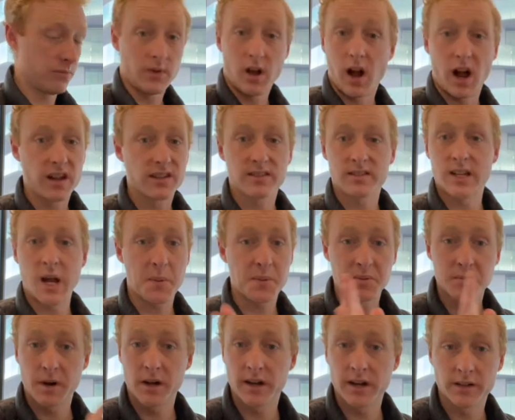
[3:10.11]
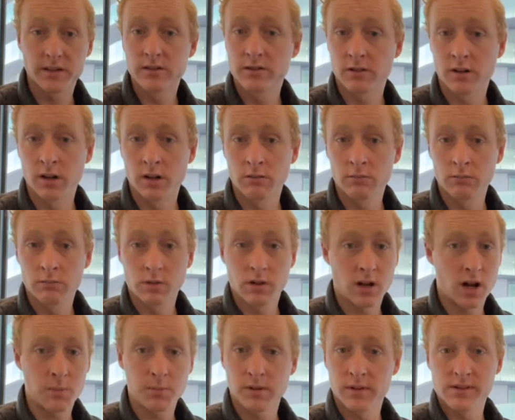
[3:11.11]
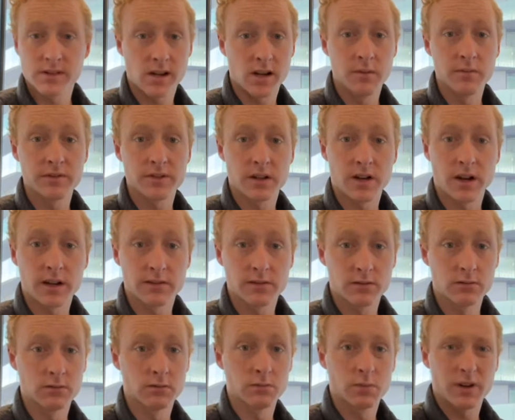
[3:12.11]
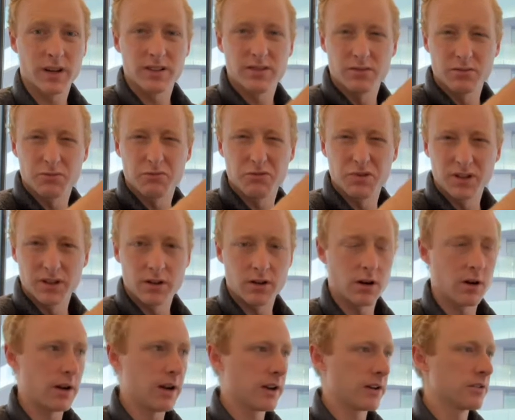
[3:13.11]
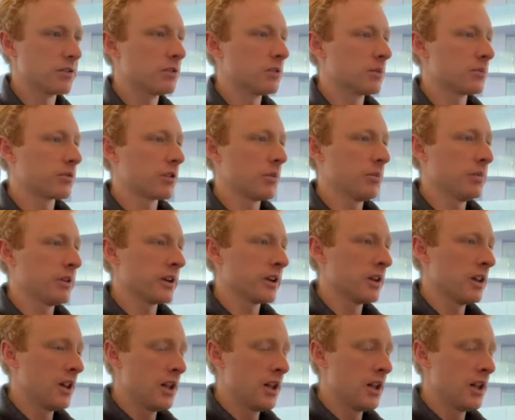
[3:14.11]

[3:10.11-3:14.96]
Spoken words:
I snapped my A string a couple of times in high school when I didn't really know how to do it properly.